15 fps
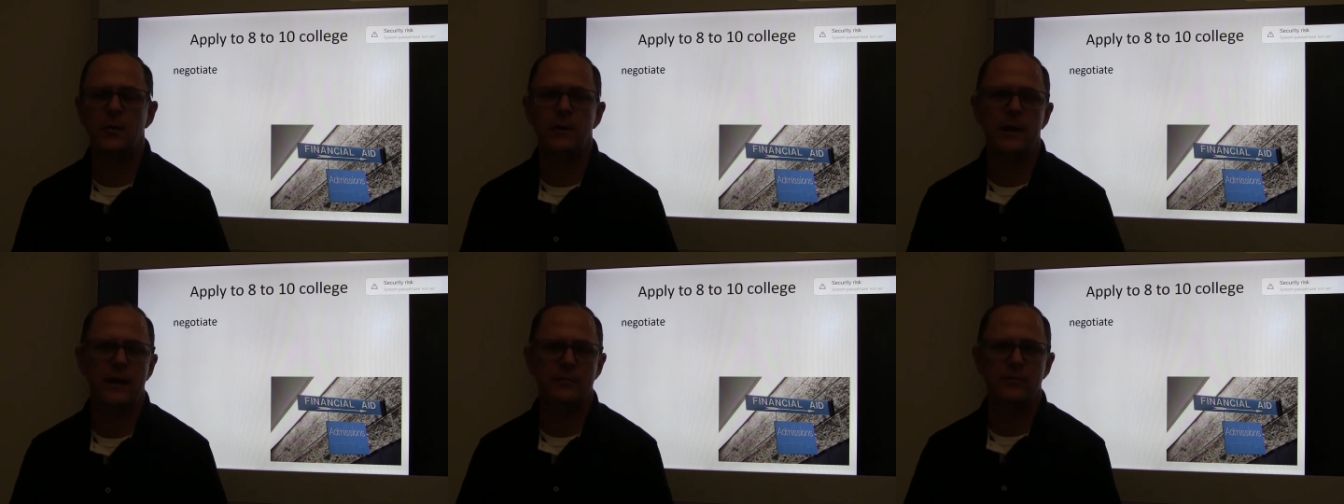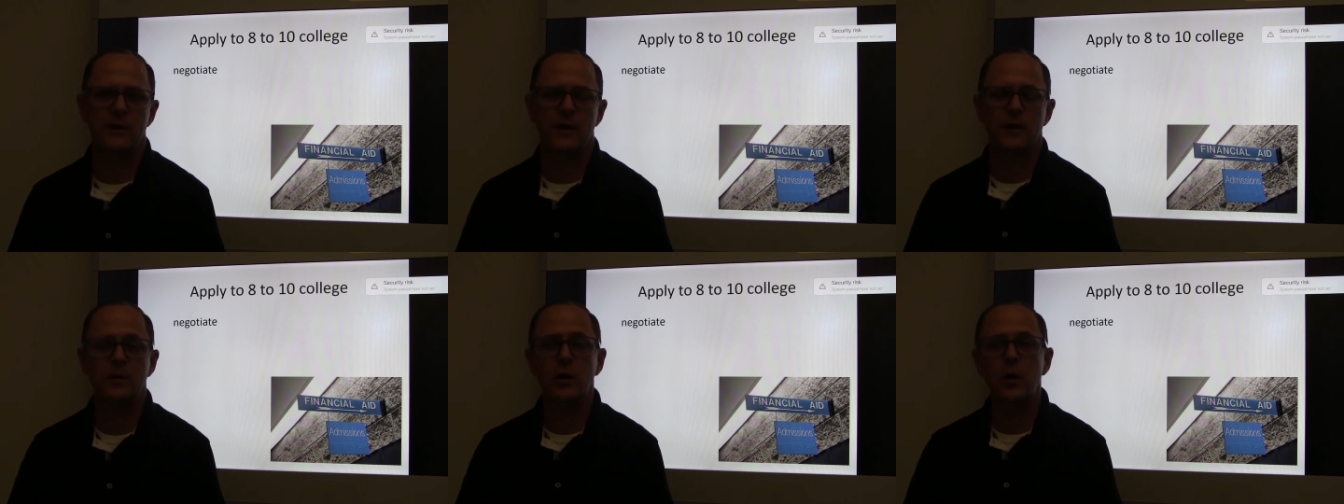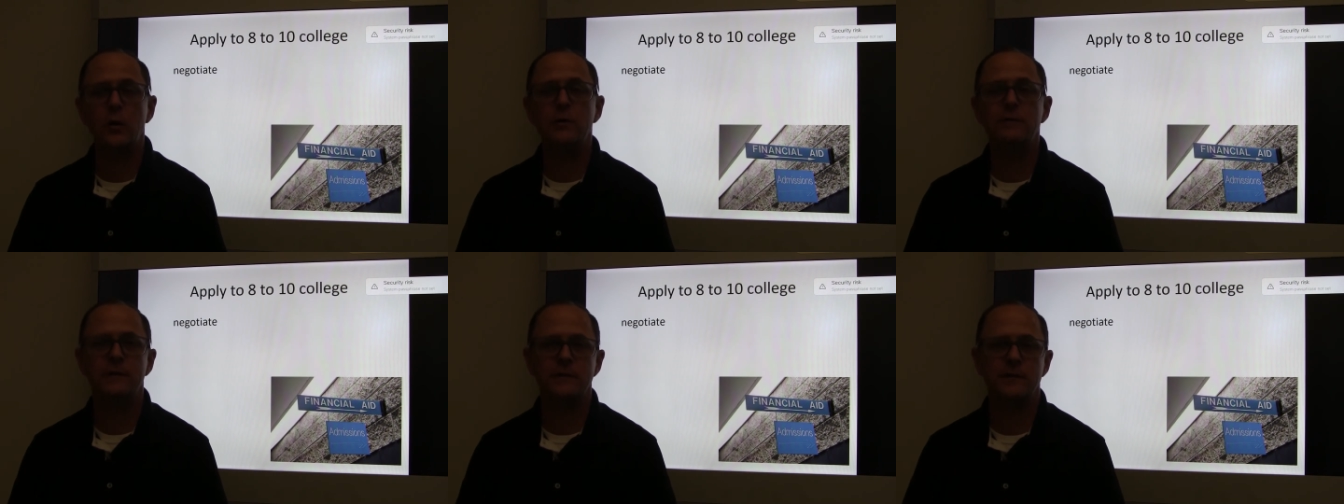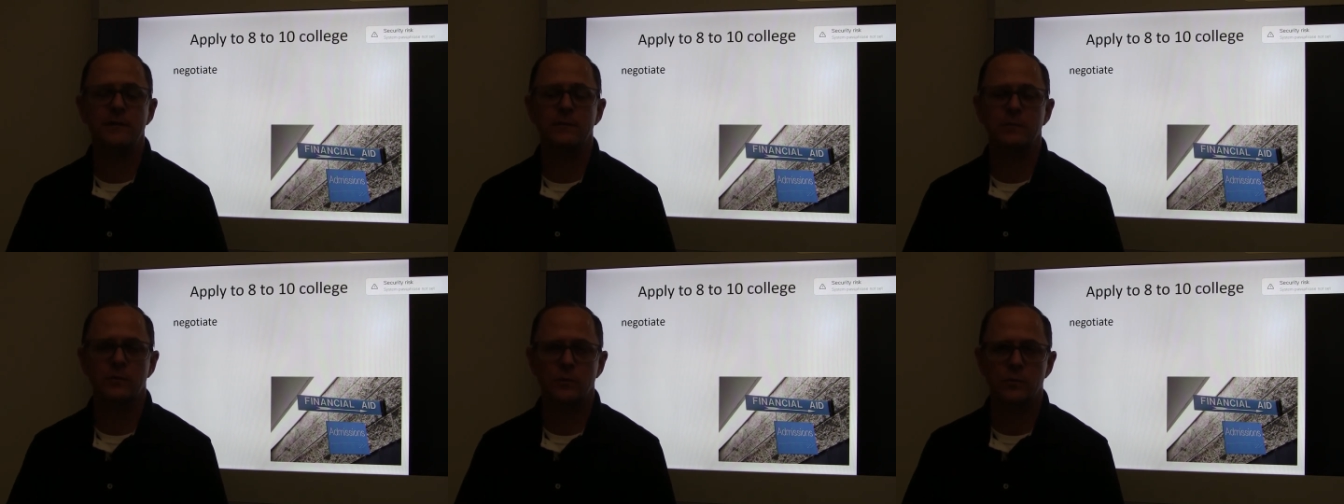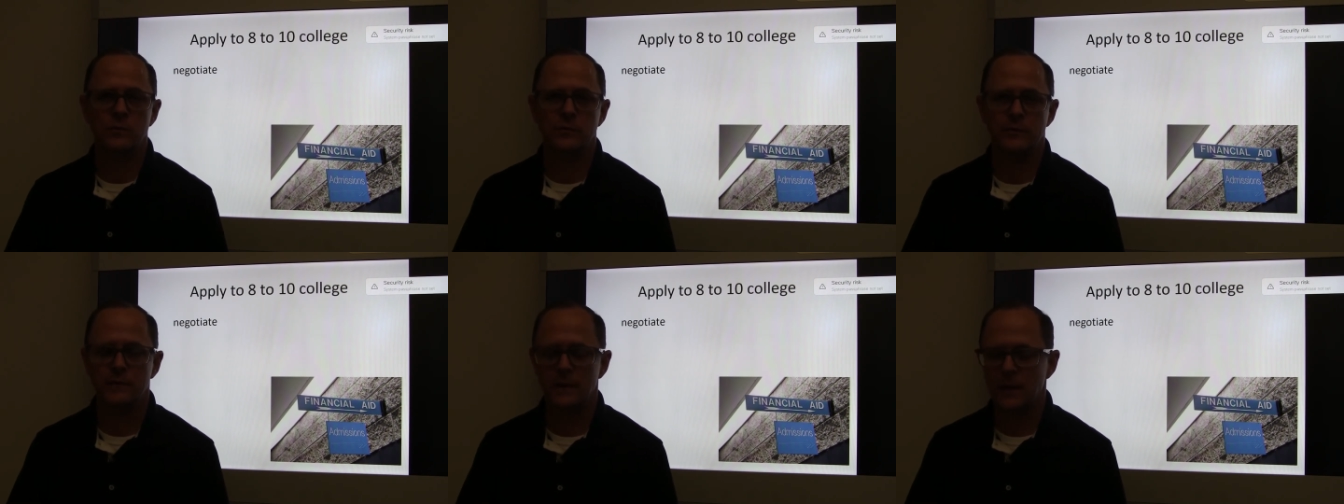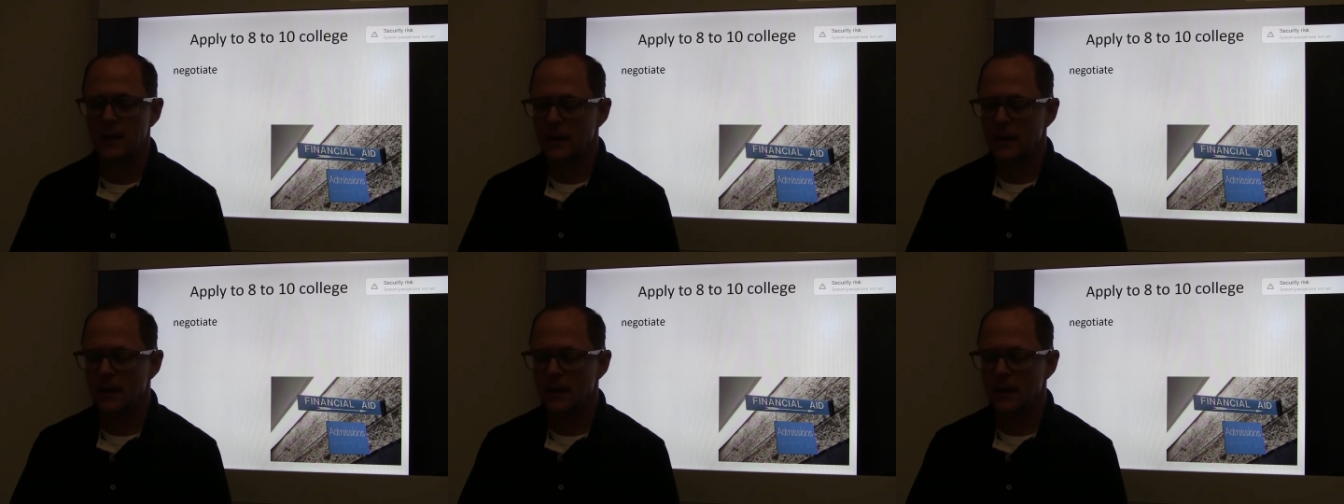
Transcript: I have not. Go and visit some schools.